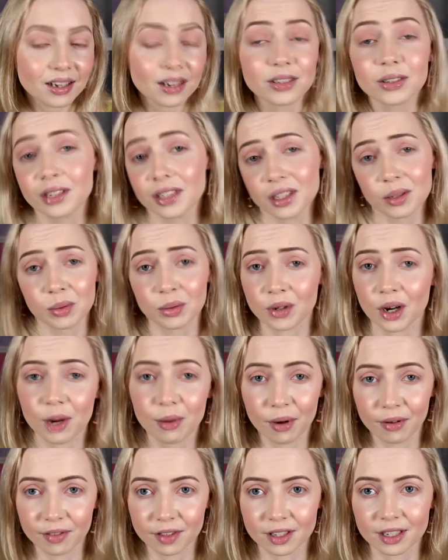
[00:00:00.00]
also hit subscribe
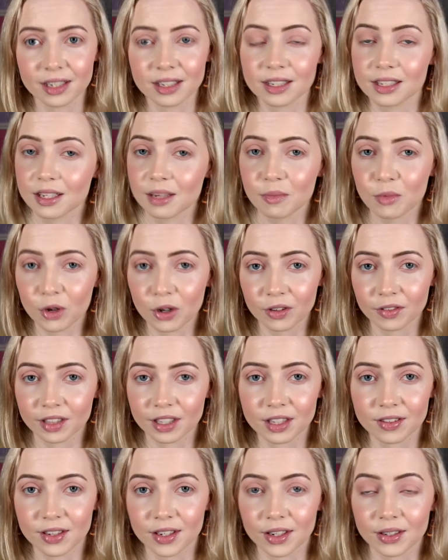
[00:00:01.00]
obviously to see more of
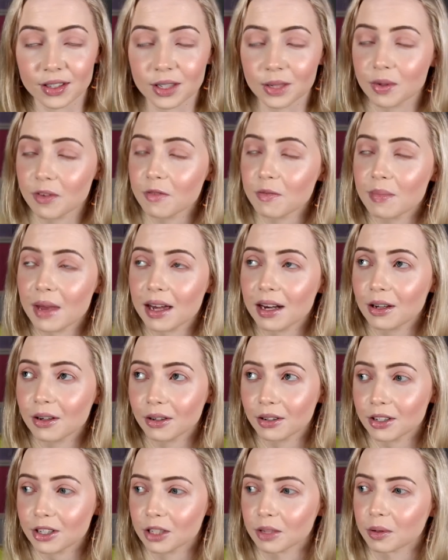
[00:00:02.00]
these videos because we have many
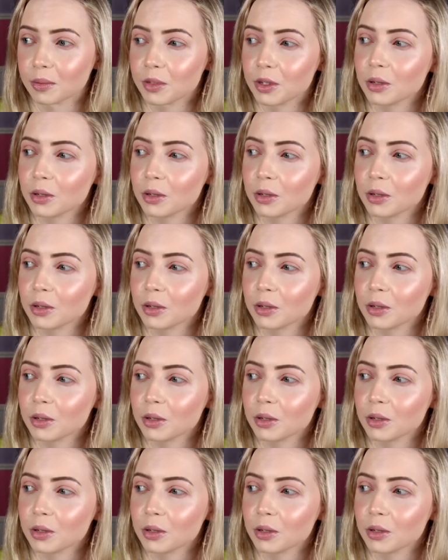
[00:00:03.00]
colours coming up.